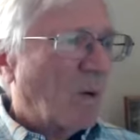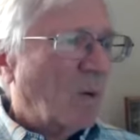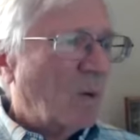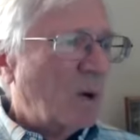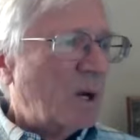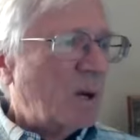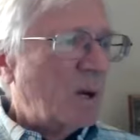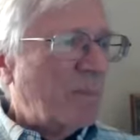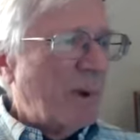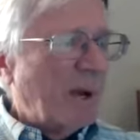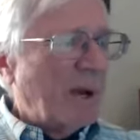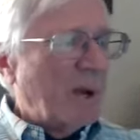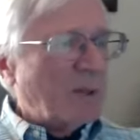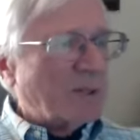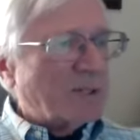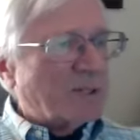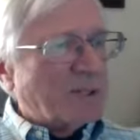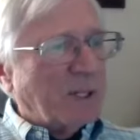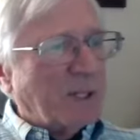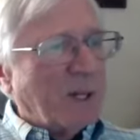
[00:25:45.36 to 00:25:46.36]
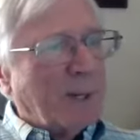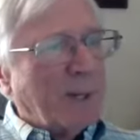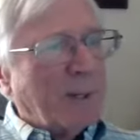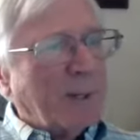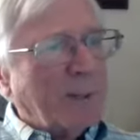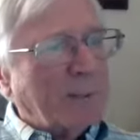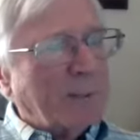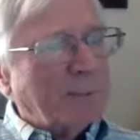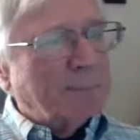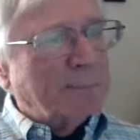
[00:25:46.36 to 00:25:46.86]
What about,
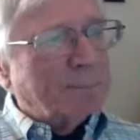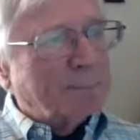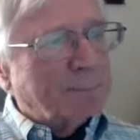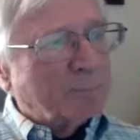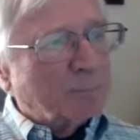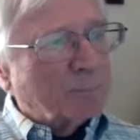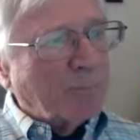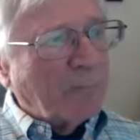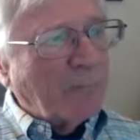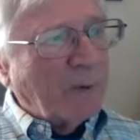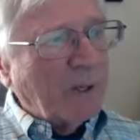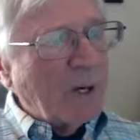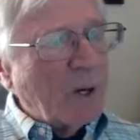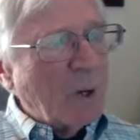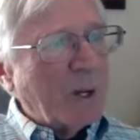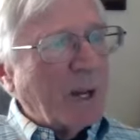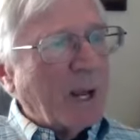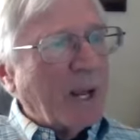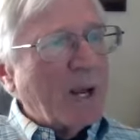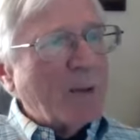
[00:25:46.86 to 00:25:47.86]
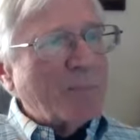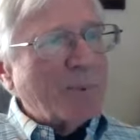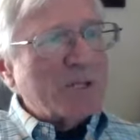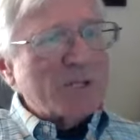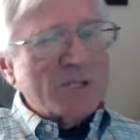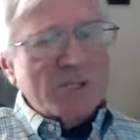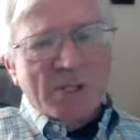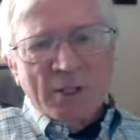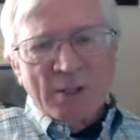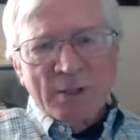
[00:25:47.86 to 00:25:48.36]
what
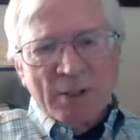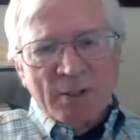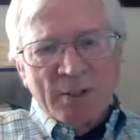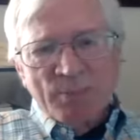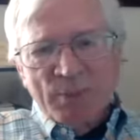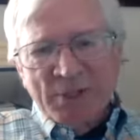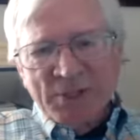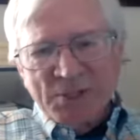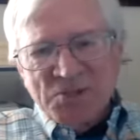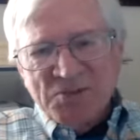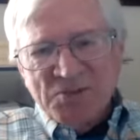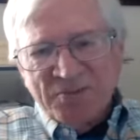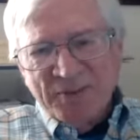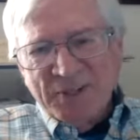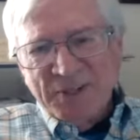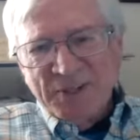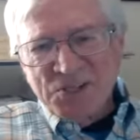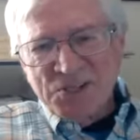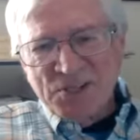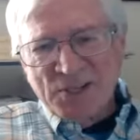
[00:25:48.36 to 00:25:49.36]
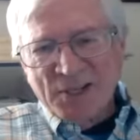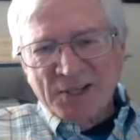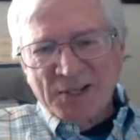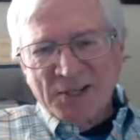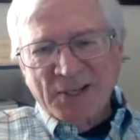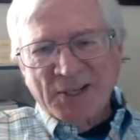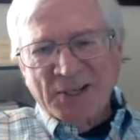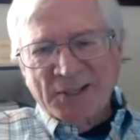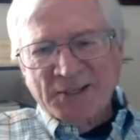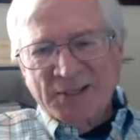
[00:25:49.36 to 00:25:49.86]
happens? Let me just finish on
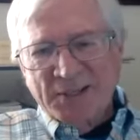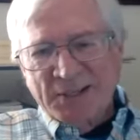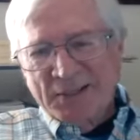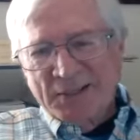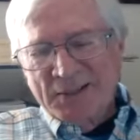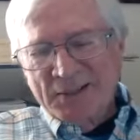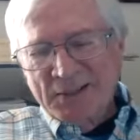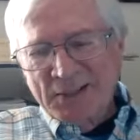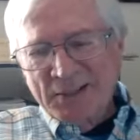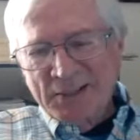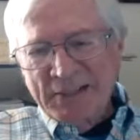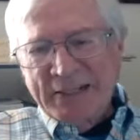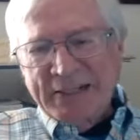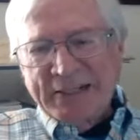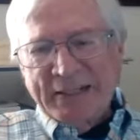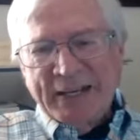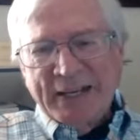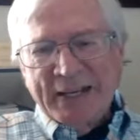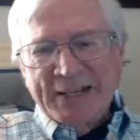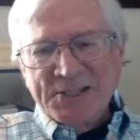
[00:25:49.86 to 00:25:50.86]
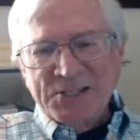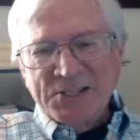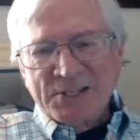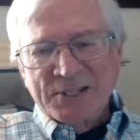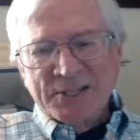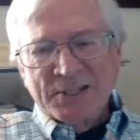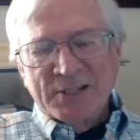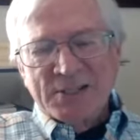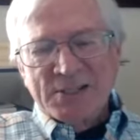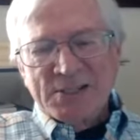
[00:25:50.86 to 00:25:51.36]
that. The
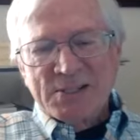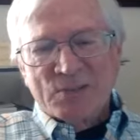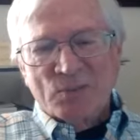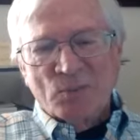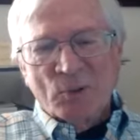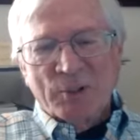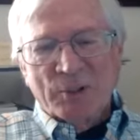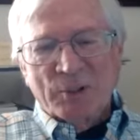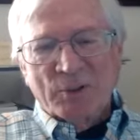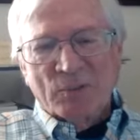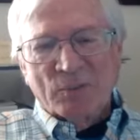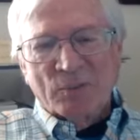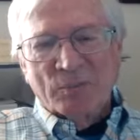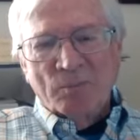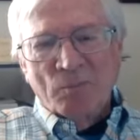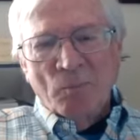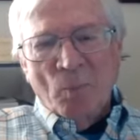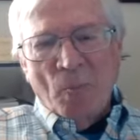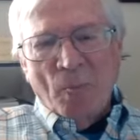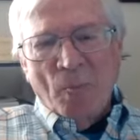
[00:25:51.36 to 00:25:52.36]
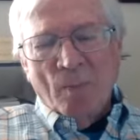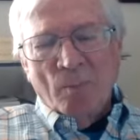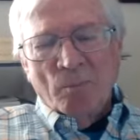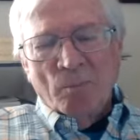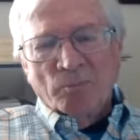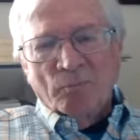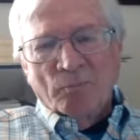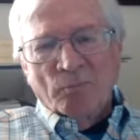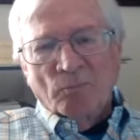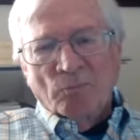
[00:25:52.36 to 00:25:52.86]
litigation is when
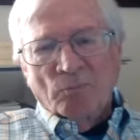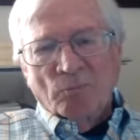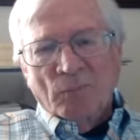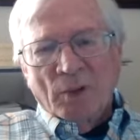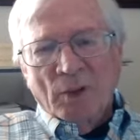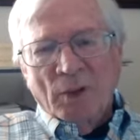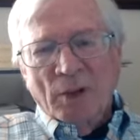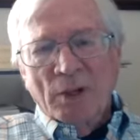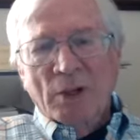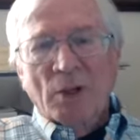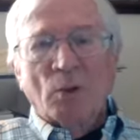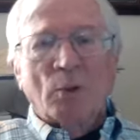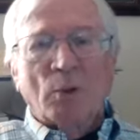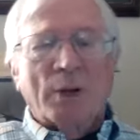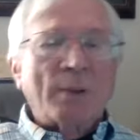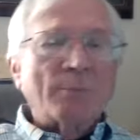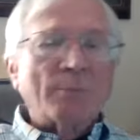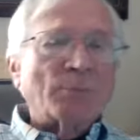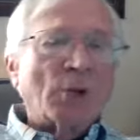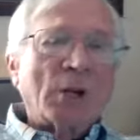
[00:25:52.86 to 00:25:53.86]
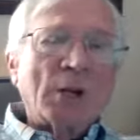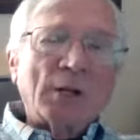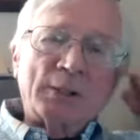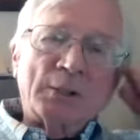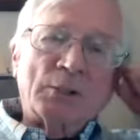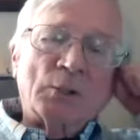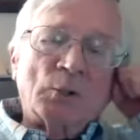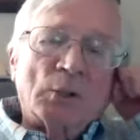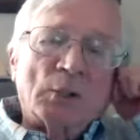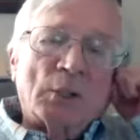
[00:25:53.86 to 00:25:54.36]
I'm
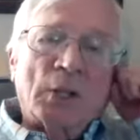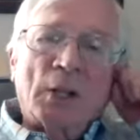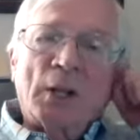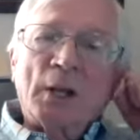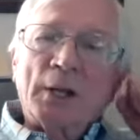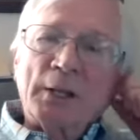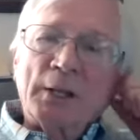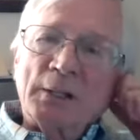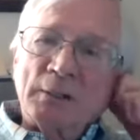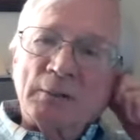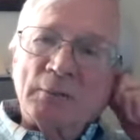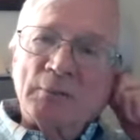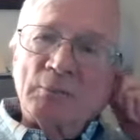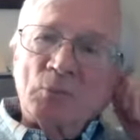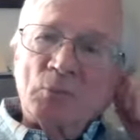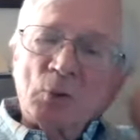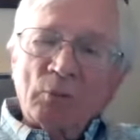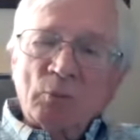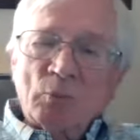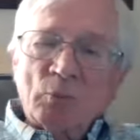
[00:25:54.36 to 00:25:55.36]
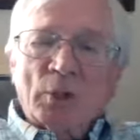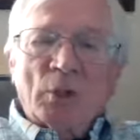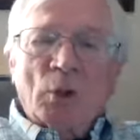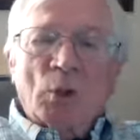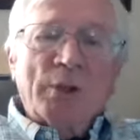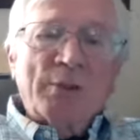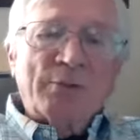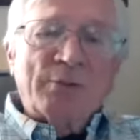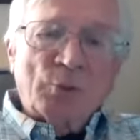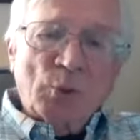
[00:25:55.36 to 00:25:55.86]
talking to a client, we're
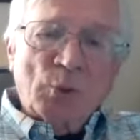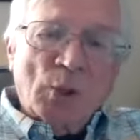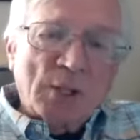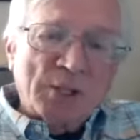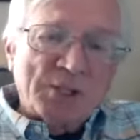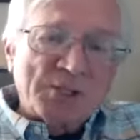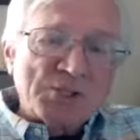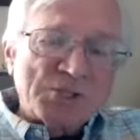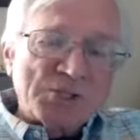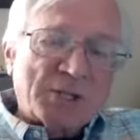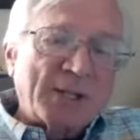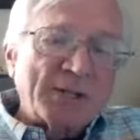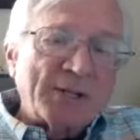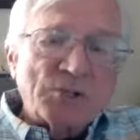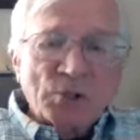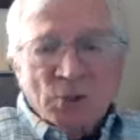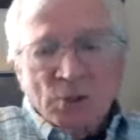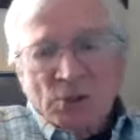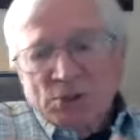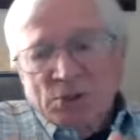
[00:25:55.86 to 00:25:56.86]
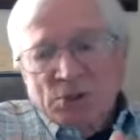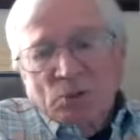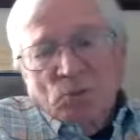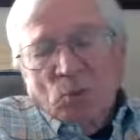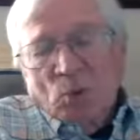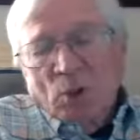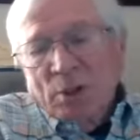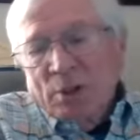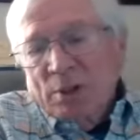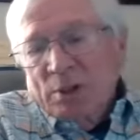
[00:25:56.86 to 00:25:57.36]
going through all the schedules, and
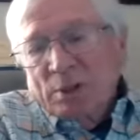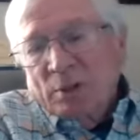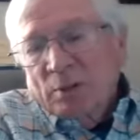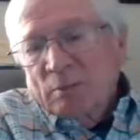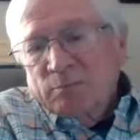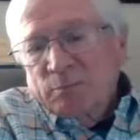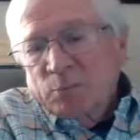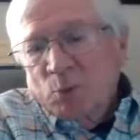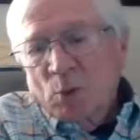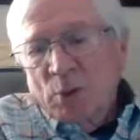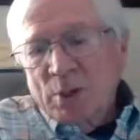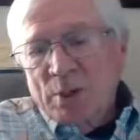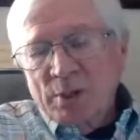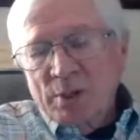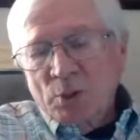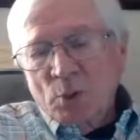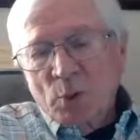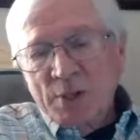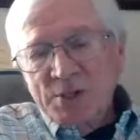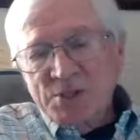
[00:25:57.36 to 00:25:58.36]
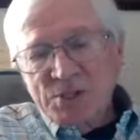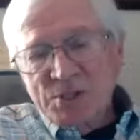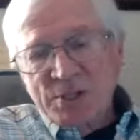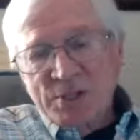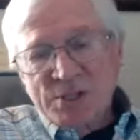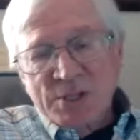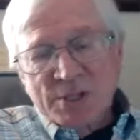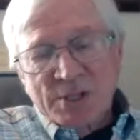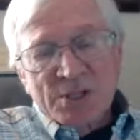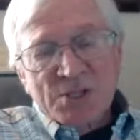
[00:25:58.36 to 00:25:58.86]
one of the
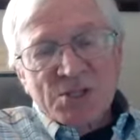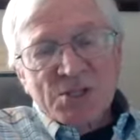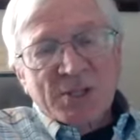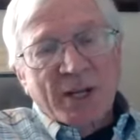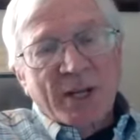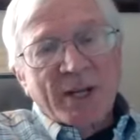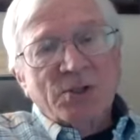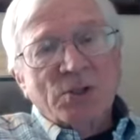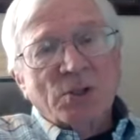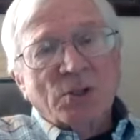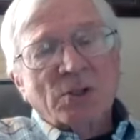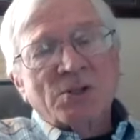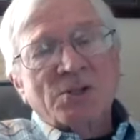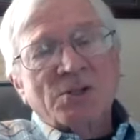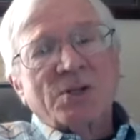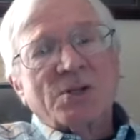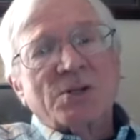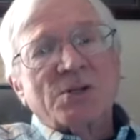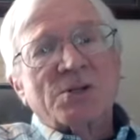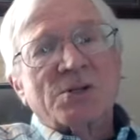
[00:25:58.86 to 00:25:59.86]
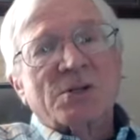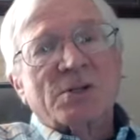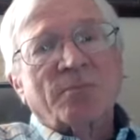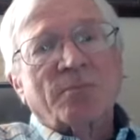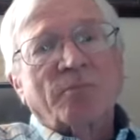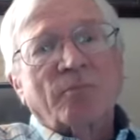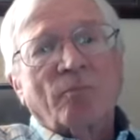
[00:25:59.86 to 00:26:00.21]
questions in the schedules is,